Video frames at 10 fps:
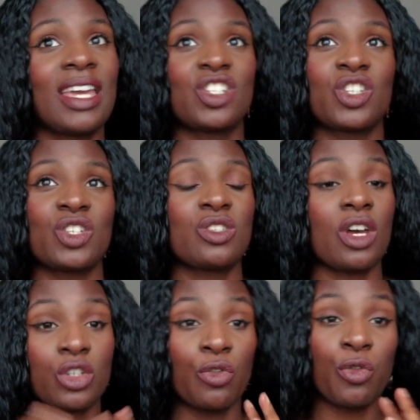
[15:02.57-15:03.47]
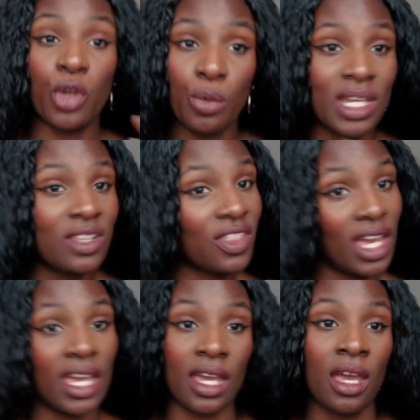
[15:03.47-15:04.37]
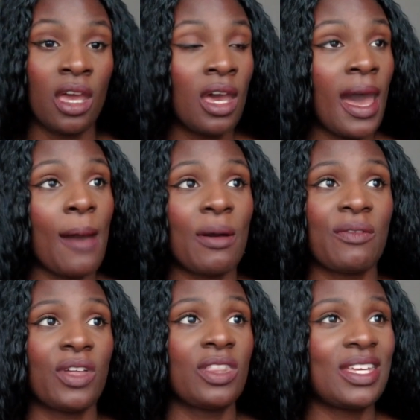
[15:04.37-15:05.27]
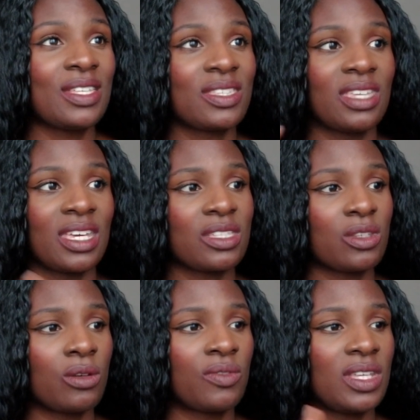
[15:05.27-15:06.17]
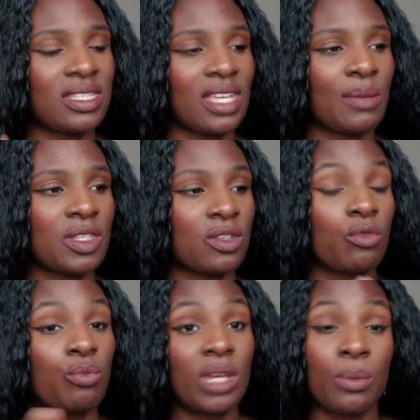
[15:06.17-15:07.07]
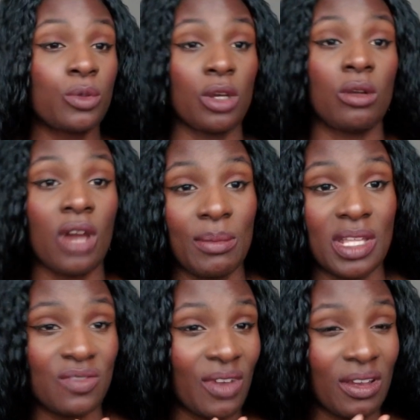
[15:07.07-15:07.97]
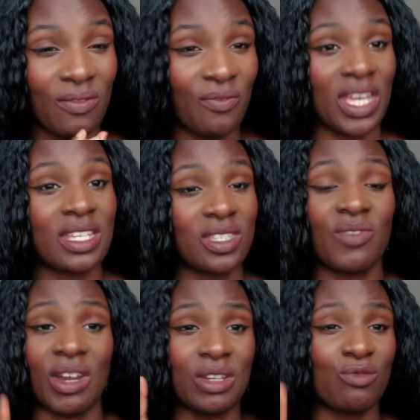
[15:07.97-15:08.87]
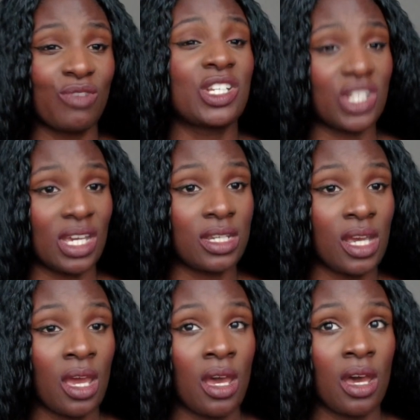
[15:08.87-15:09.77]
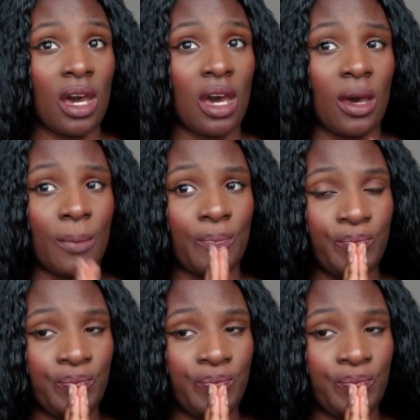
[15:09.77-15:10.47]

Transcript: it's just such a fluid thing. However, these things of these statements of people don't like me is very fixed, very rigid, and